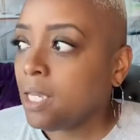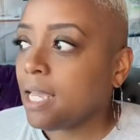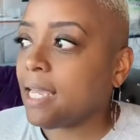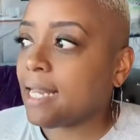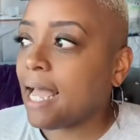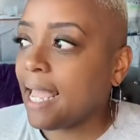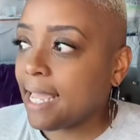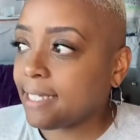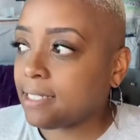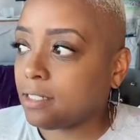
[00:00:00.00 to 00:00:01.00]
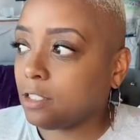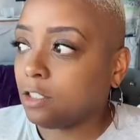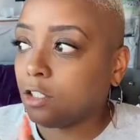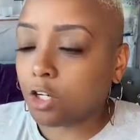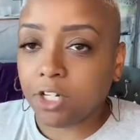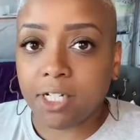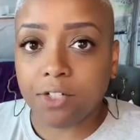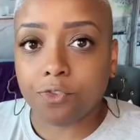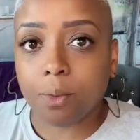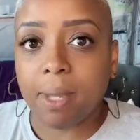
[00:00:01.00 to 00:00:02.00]
And I had to learn it
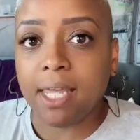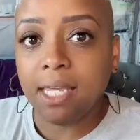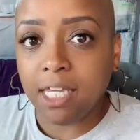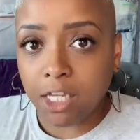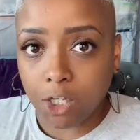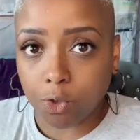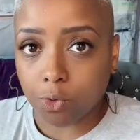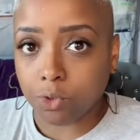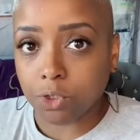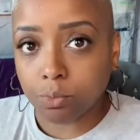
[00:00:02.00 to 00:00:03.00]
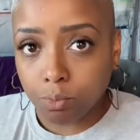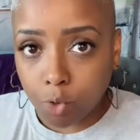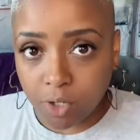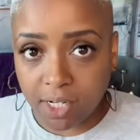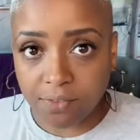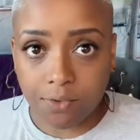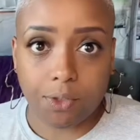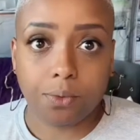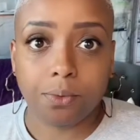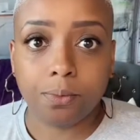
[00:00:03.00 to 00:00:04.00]
from a healed point of
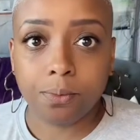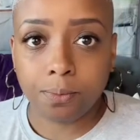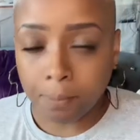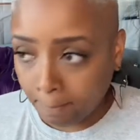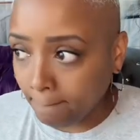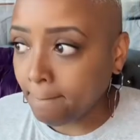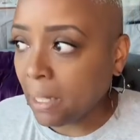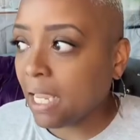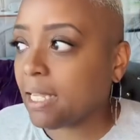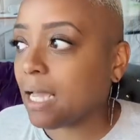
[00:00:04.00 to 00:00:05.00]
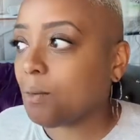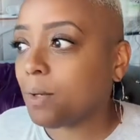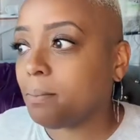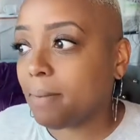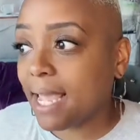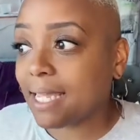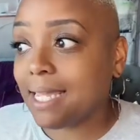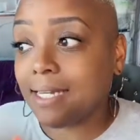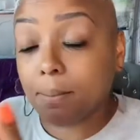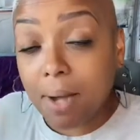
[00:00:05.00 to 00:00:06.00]
view. And I went back
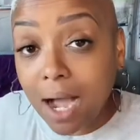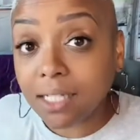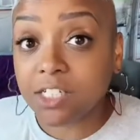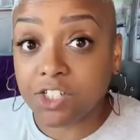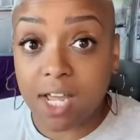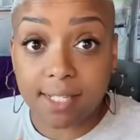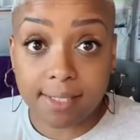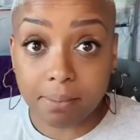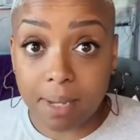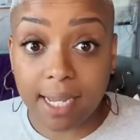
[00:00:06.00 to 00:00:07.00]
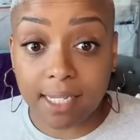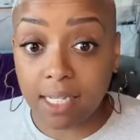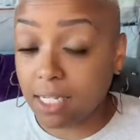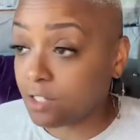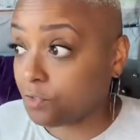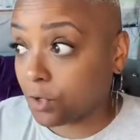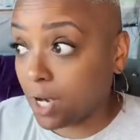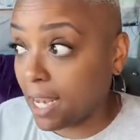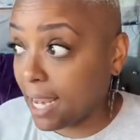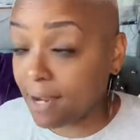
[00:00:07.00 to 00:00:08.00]
and apologized to my kids for
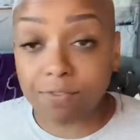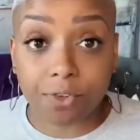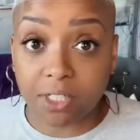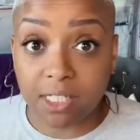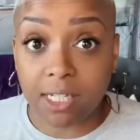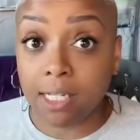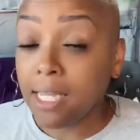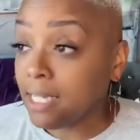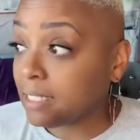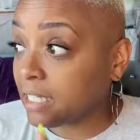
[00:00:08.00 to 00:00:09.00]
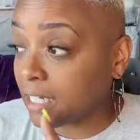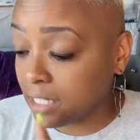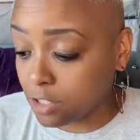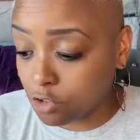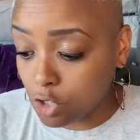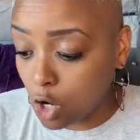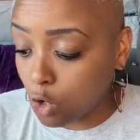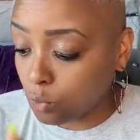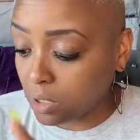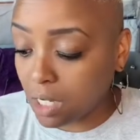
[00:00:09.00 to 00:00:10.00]
everything things
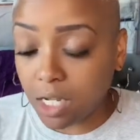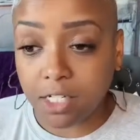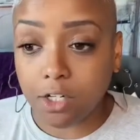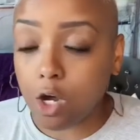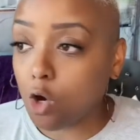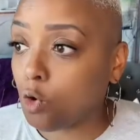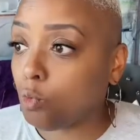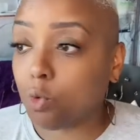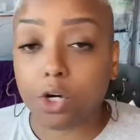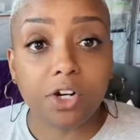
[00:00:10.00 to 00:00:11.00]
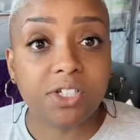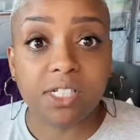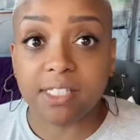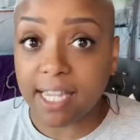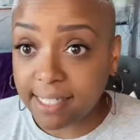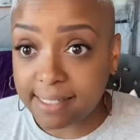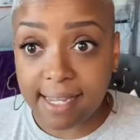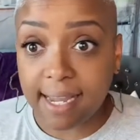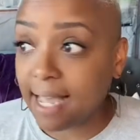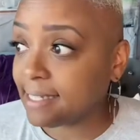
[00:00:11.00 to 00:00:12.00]
known, unknown, words that they
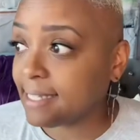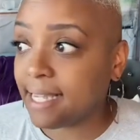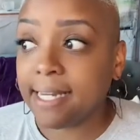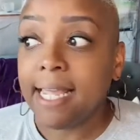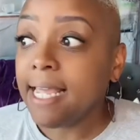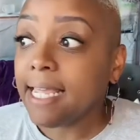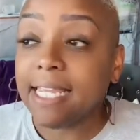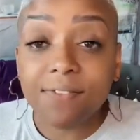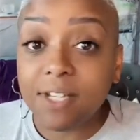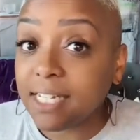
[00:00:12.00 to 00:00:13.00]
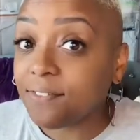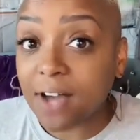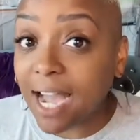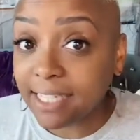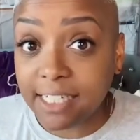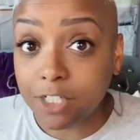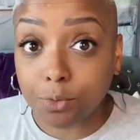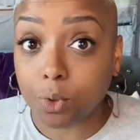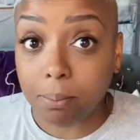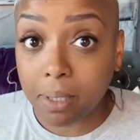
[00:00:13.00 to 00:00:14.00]
say I said. Even if I
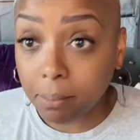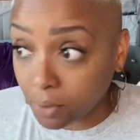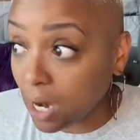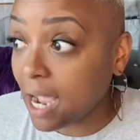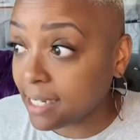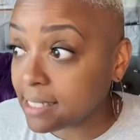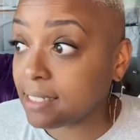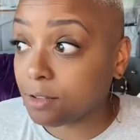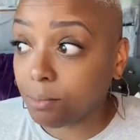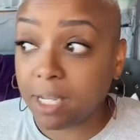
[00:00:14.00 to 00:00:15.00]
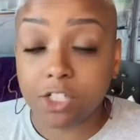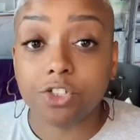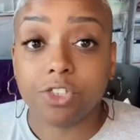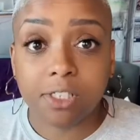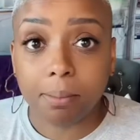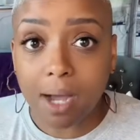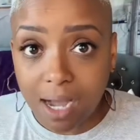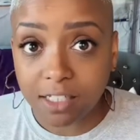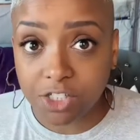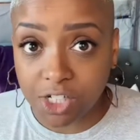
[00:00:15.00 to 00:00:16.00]
didn't remember, I still made sure to
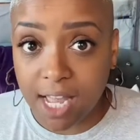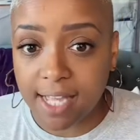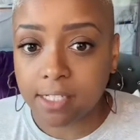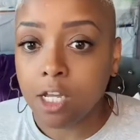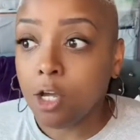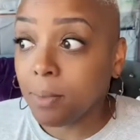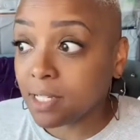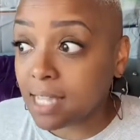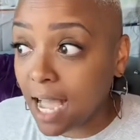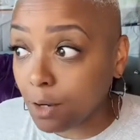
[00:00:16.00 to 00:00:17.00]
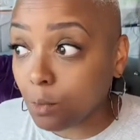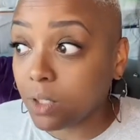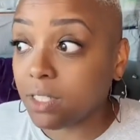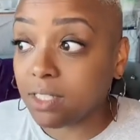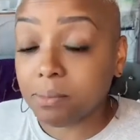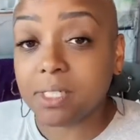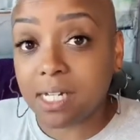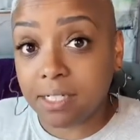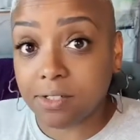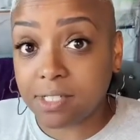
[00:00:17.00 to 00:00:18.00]
apologize because I wanted them to
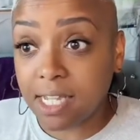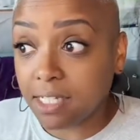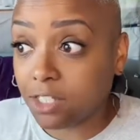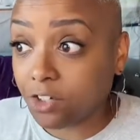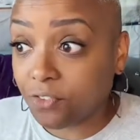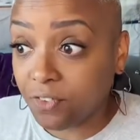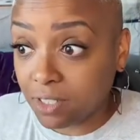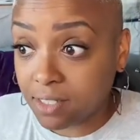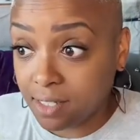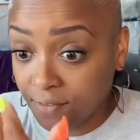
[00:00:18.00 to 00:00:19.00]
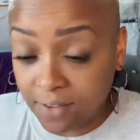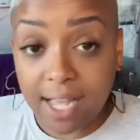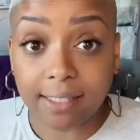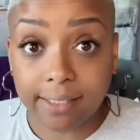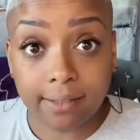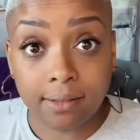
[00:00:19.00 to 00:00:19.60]
understand that their feelings are valid.